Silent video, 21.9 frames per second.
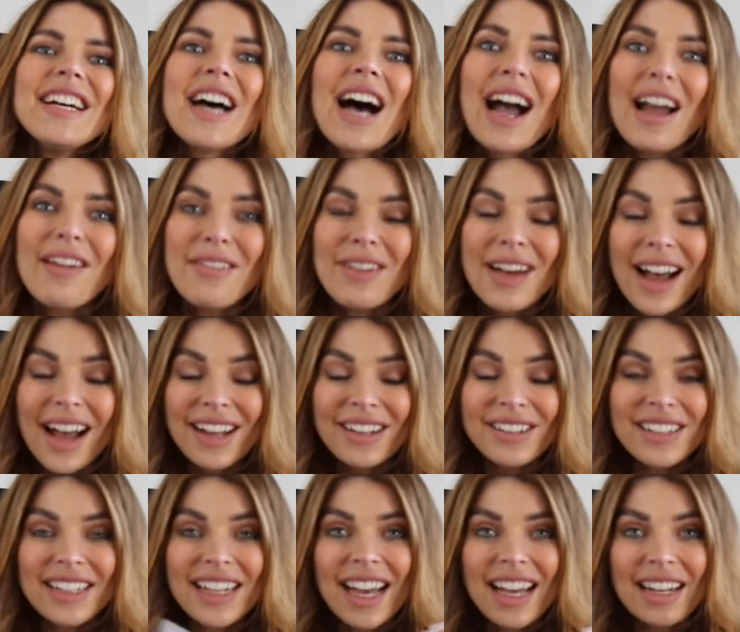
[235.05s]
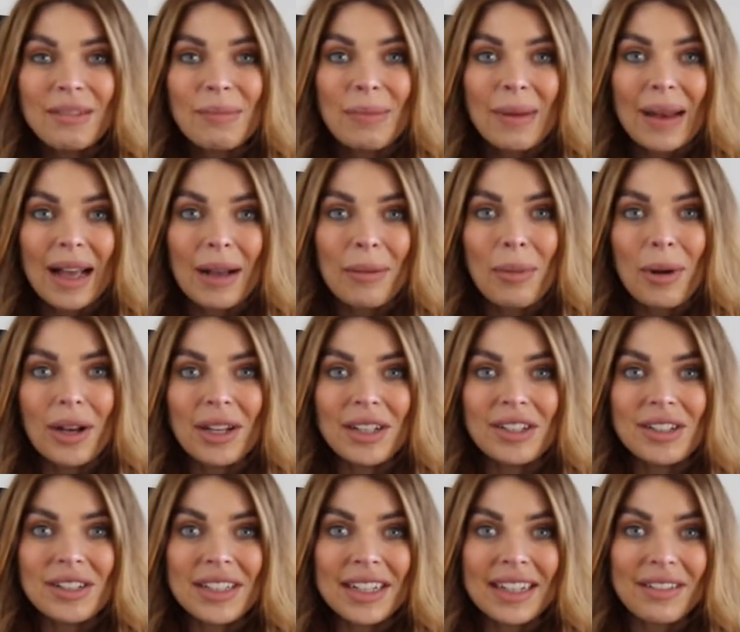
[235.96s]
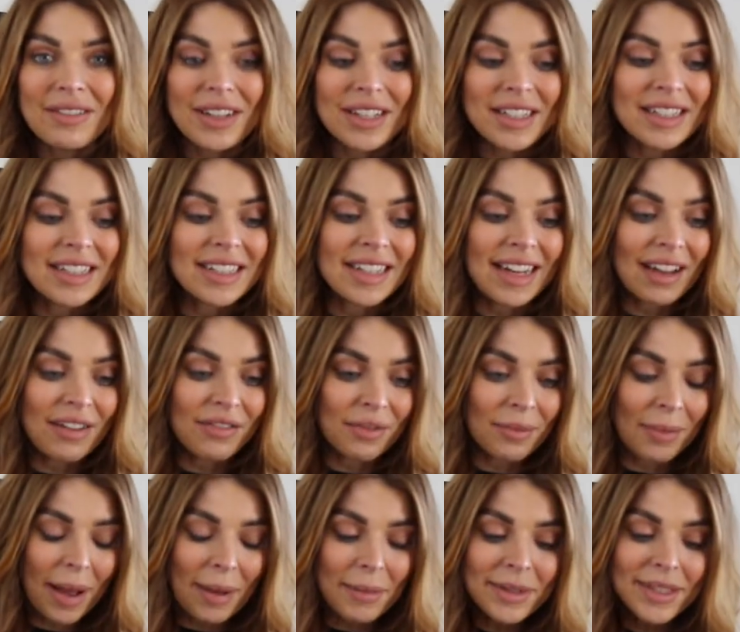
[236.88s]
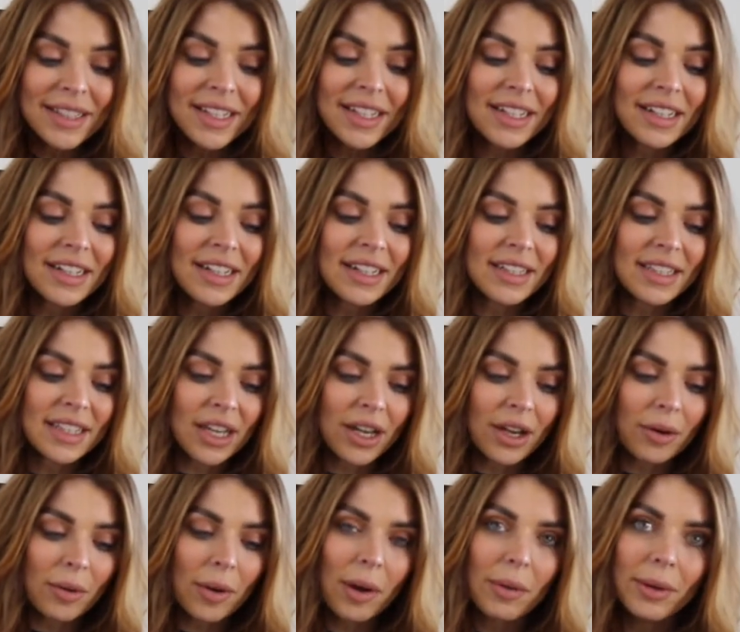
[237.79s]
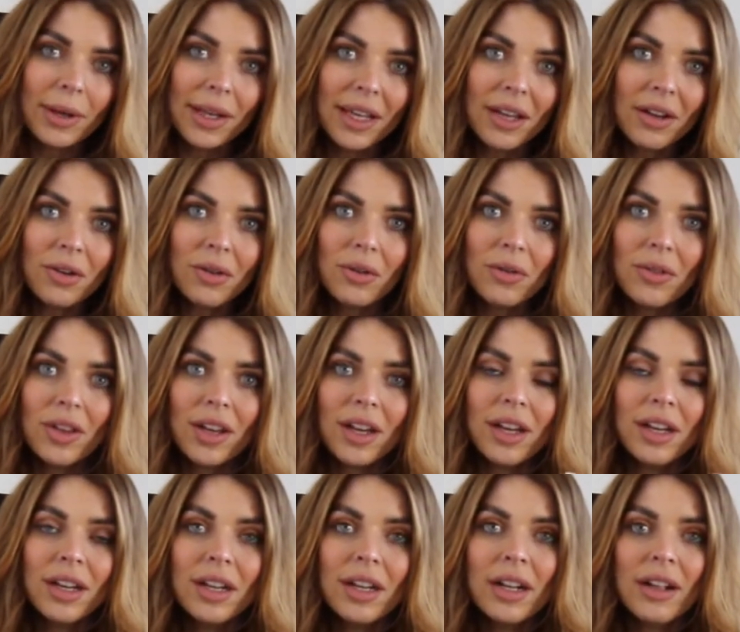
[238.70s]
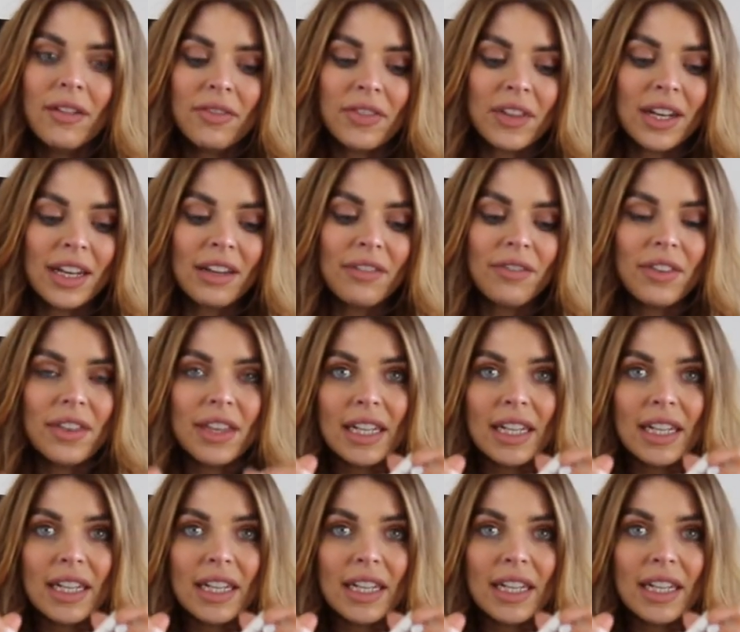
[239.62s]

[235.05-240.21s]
I've actually had a black polish delivered today from Amazon, so I will link all the link for